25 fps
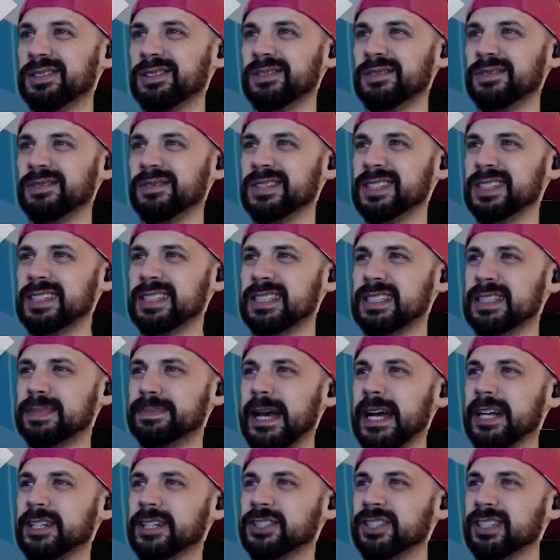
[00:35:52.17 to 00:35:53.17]
What's the
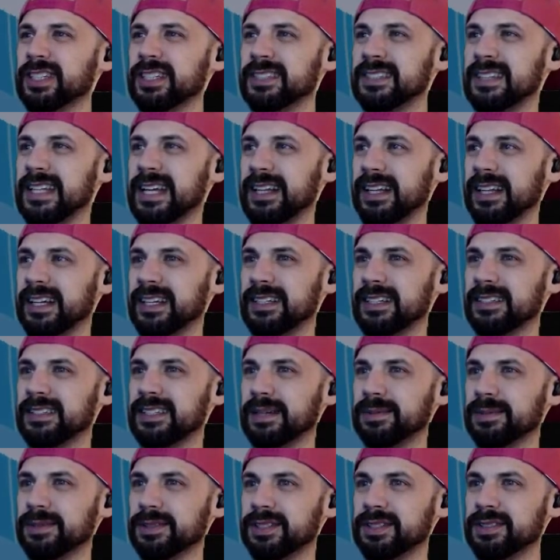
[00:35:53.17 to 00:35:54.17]
spatula? Is that like a
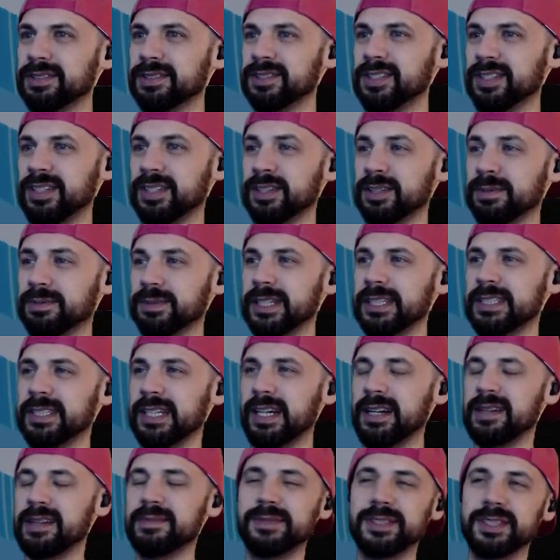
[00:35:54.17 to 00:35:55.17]
double use? A 3
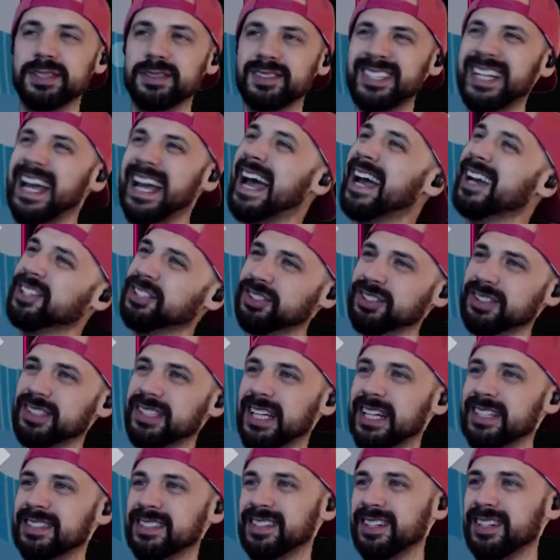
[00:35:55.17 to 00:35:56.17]
times use. Actually,
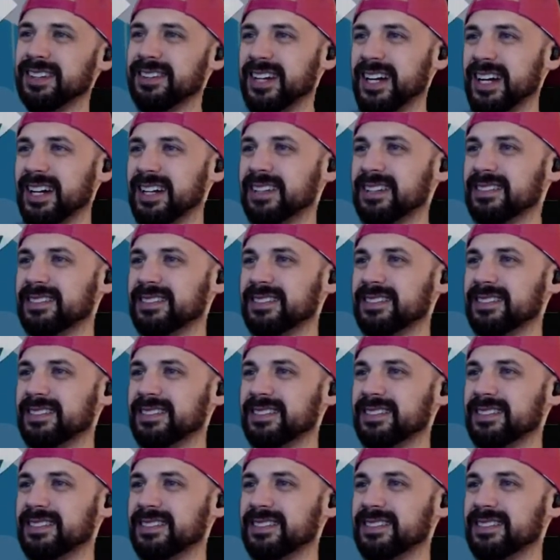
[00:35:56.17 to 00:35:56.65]
that's all right.